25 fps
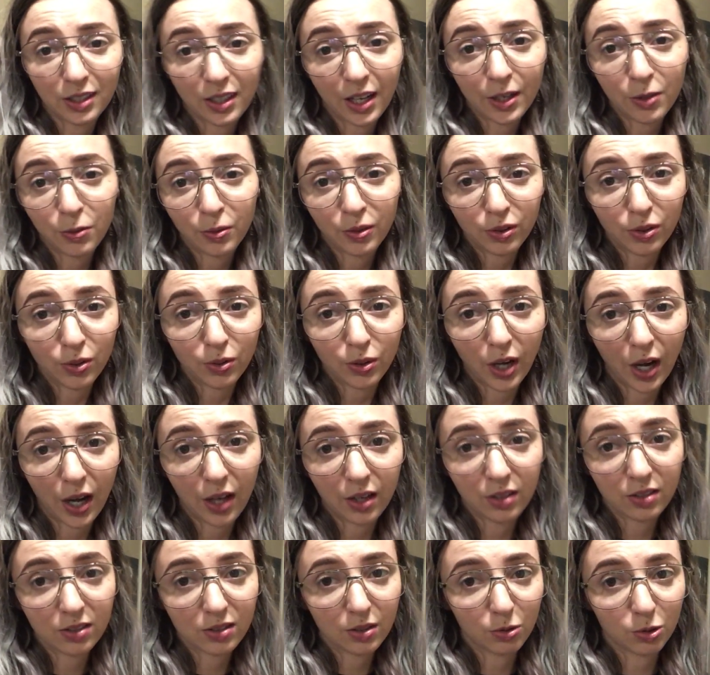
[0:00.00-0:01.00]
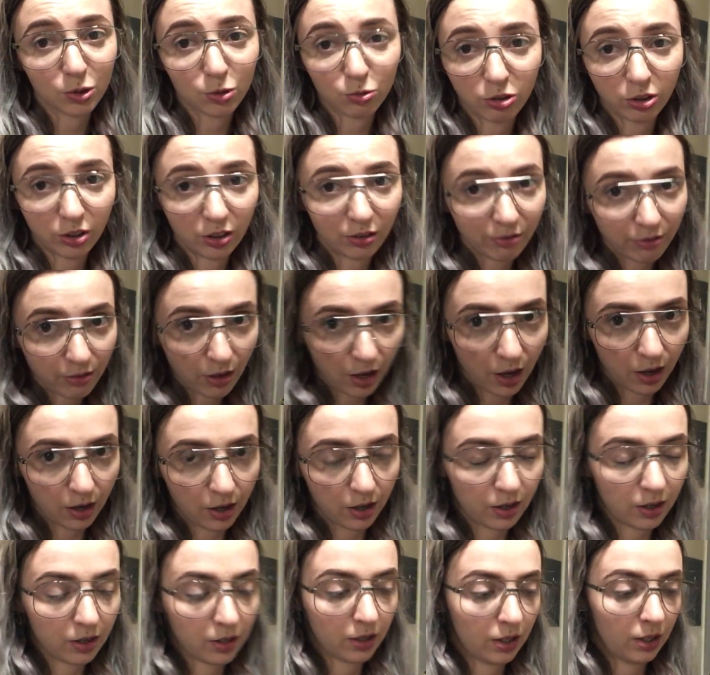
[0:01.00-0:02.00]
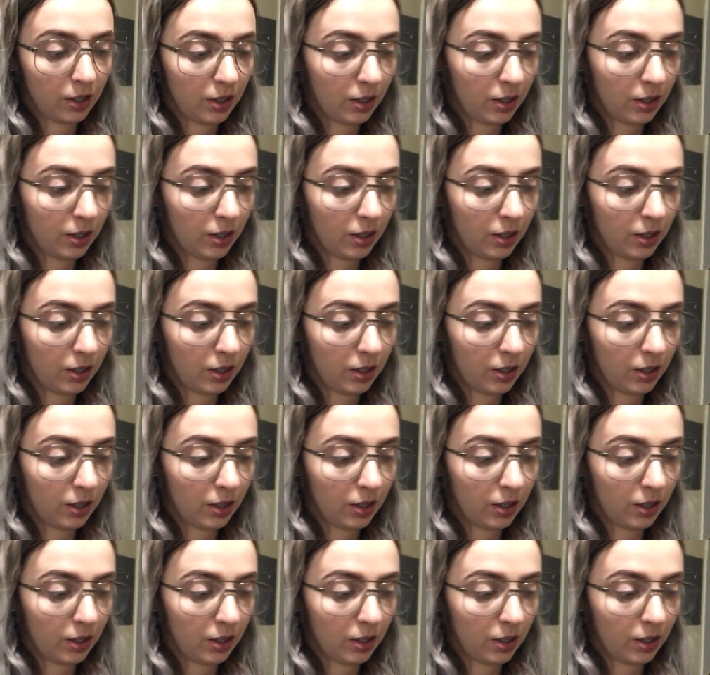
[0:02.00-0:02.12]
night with you guys. It was really fun.